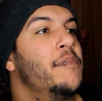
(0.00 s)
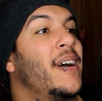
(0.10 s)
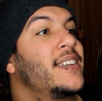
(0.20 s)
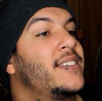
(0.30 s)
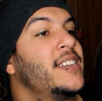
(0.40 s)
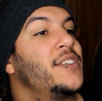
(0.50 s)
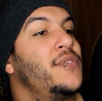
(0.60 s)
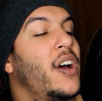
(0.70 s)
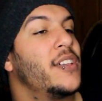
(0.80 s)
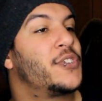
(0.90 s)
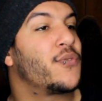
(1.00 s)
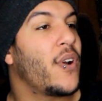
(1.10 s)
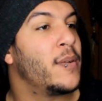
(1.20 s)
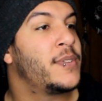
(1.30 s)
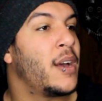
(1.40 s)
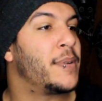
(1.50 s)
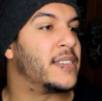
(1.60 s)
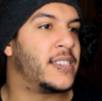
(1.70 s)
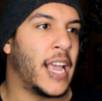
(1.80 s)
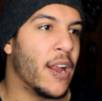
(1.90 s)
My extensive knowledge of Rob Zombie's
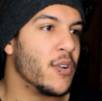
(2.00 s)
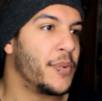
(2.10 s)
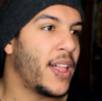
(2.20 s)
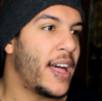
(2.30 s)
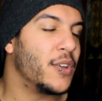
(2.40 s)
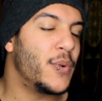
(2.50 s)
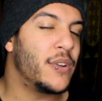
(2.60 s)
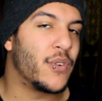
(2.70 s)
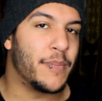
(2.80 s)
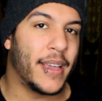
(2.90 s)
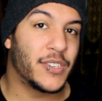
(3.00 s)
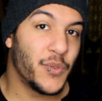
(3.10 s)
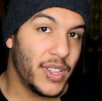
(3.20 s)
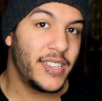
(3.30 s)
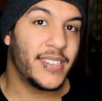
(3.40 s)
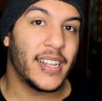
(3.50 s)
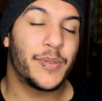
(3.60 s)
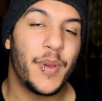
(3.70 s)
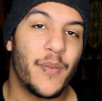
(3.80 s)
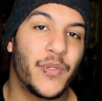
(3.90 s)
terrible Halloween remakes really sets
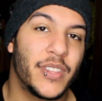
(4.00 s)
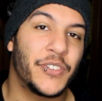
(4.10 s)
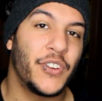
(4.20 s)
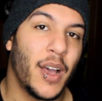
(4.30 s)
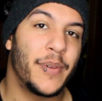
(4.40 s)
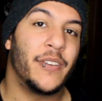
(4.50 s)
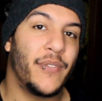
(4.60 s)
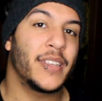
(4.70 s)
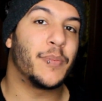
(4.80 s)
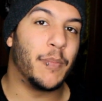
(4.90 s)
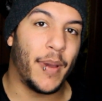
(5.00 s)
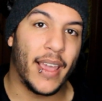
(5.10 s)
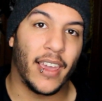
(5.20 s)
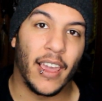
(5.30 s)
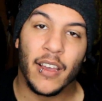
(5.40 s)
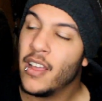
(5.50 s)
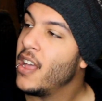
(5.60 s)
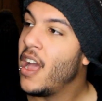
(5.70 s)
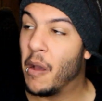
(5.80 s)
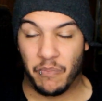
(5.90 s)
me up for this job in investment banking.
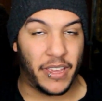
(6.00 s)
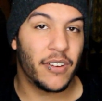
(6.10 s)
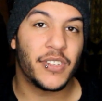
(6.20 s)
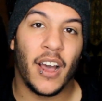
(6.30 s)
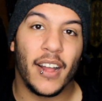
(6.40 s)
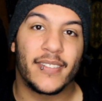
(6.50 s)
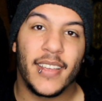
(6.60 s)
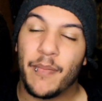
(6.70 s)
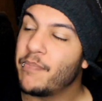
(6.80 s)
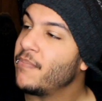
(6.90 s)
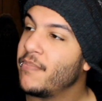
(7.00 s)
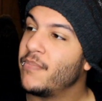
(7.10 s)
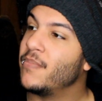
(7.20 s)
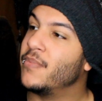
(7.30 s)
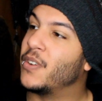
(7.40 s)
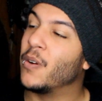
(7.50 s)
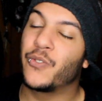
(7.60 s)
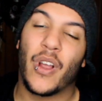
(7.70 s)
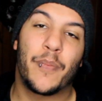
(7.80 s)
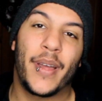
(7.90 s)
Here's a hot tip. Don't
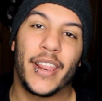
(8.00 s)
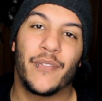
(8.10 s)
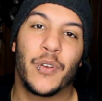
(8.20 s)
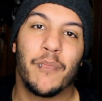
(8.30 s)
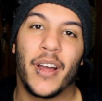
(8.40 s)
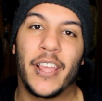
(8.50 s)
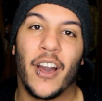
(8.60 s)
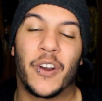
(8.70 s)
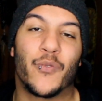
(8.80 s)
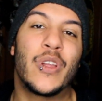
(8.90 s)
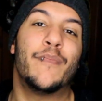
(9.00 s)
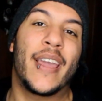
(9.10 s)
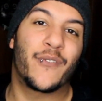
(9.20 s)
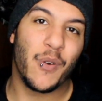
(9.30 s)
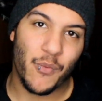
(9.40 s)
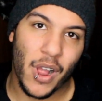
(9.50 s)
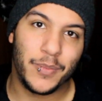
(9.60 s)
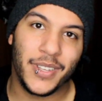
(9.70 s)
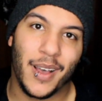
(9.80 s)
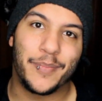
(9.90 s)
drop any of your money on a remake from Rob
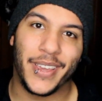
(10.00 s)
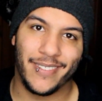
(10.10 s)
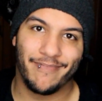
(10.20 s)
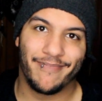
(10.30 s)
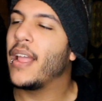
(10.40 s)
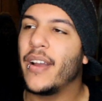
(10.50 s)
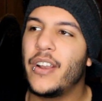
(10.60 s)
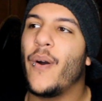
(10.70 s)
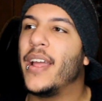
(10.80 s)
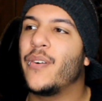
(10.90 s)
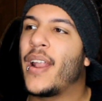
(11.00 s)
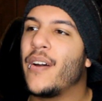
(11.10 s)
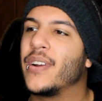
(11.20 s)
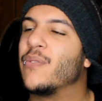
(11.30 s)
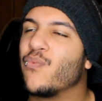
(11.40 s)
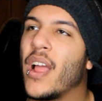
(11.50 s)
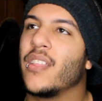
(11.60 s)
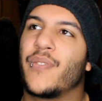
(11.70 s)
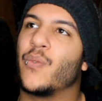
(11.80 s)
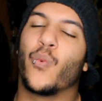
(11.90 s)
Zombie. Now, I know I don't have any
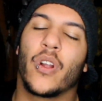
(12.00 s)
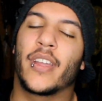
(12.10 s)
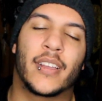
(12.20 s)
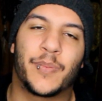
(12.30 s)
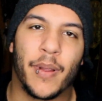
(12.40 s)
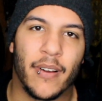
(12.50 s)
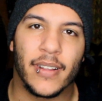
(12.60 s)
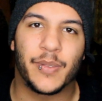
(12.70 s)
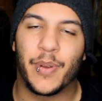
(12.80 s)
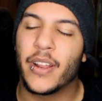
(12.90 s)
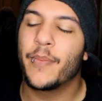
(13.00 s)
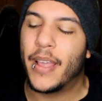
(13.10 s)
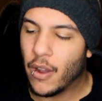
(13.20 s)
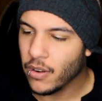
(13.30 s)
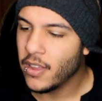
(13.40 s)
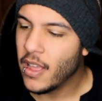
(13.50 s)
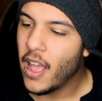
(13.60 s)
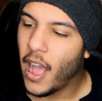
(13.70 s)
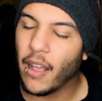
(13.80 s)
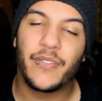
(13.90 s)
relevant work experience, but hear me out.
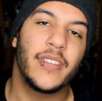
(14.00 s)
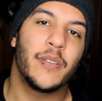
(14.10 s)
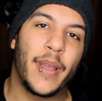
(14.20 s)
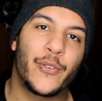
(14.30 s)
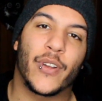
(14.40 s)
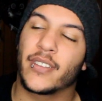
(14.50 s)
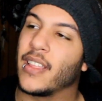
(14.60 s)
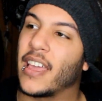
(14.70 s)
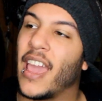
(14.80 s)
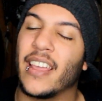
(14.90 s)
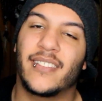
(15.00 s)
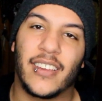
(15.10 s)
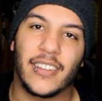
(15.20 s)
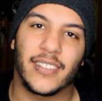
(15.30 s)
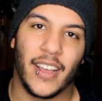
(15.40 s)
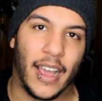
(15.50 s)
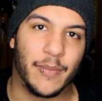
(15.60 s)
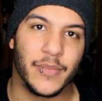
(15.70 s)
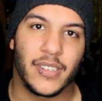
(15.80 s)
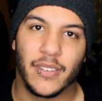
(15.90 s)
I've seen The Matrix like 18
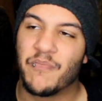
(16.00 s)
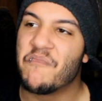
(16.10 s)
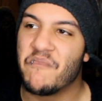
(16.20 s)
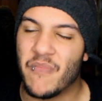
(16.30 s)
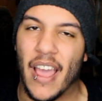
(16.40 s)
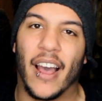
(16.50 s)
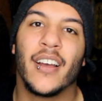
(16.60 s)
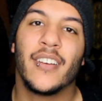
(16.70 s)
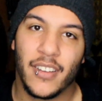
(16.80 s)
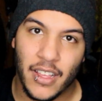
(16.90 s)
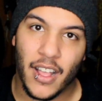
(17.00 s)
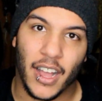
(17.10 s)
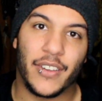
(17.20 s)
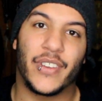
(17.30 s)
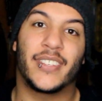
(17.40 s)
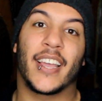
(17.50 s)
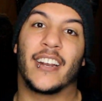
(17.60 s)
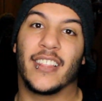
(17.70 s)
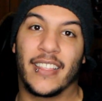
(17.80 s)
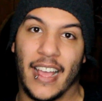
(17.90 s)
times. Yeah, I'll give you a second
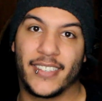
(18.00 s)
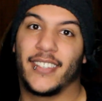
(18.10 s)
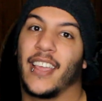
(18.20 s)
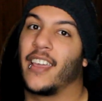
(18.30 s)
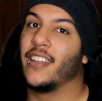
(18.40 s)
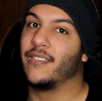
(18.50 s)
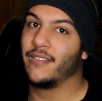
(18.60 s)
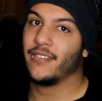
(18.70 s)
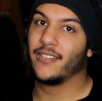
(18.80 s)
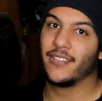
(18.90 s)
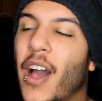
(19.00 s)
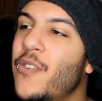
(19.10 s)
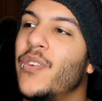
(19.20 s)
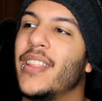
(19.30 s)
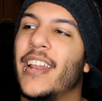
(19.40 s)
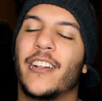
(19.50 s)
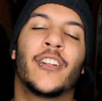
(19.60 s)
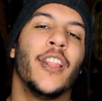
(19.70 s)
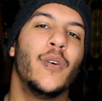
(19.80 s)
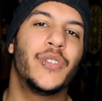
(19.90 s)
to let that sink in. Unrelated
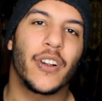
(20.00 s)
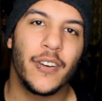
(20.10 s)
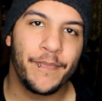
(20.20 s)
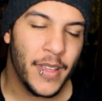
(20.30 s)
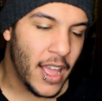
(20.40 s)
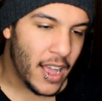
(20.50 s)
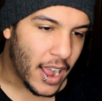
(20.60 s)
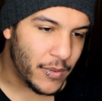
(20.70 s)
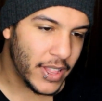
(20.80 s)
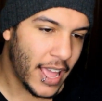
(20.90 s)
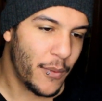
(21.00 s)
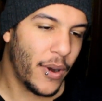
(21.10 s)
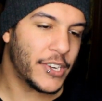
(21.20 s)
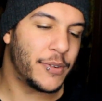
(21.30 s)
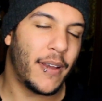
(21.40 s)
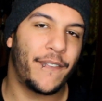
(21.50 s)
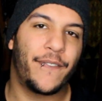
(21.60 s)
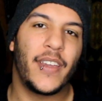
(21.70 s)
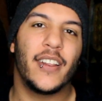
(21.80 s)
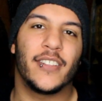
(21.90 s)
closer, I really hate washing my
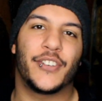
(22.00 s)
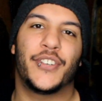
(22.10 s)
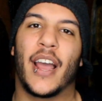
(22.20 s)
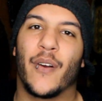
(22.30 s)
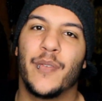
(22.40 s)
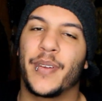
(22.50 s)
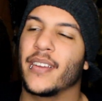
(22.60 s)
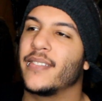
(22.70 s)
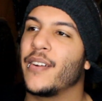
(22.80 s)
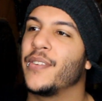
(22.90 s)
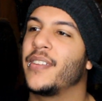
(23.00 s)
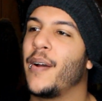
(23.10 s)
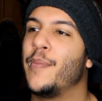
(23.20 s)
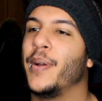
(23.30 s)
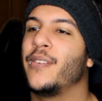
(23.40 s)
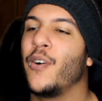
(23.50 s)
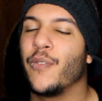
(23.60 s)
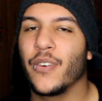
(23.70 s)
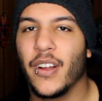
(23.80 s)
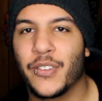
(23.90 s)
feet in the shower because every time I bend
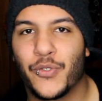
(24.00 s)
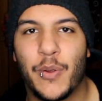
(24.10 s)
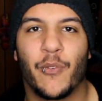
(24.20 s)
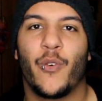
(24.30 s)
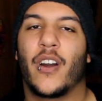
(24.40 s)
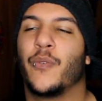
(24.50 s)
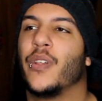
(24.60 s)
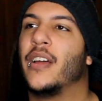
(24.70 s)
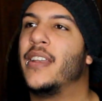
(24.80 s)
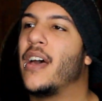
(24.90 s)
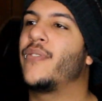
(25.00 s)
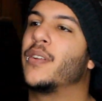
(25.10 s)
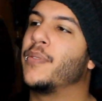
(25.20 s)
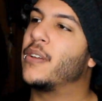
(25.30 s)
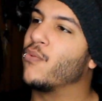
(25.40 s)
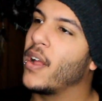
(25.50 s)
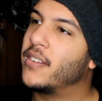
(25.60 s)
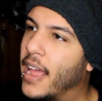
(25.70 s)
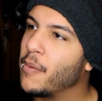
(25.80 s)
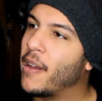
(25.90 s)
over, a stream of water will inevitably run
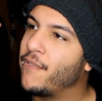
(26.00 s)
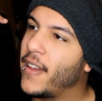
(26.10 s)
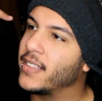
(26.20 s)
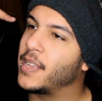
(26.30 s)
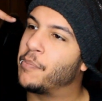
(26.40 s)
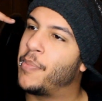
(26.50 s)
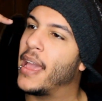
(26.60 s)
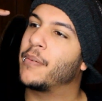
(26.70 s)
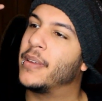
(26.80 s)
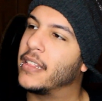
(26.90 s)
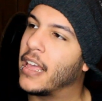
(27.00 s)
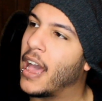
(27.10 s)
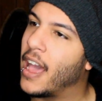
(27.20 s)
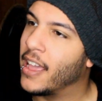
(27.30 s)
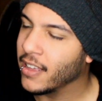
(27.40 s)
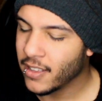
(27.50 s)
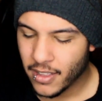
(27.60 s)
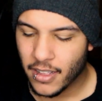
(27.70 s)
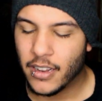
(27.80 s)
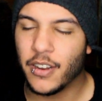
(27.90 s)
down my face and peg me in the eye.
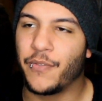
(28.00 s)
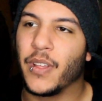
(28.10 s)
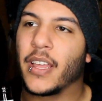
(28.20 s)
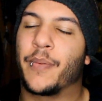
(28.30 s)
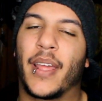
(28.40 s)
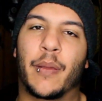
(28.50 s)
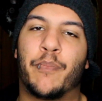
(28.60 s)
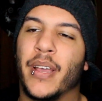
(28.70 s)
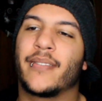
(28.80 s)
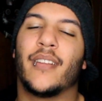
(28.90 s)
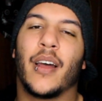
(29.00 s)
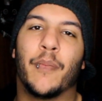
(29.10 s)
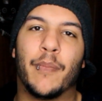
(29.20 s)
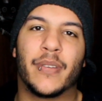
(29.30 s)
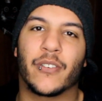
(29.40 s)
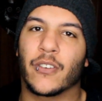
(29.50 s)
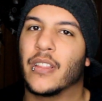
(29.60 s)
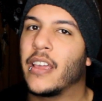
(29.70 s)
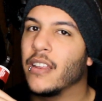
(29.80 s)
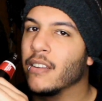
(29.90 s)
I feel like I'm getting pissed on by Mr.
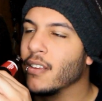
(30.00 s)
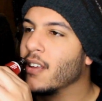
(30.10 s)
Clean.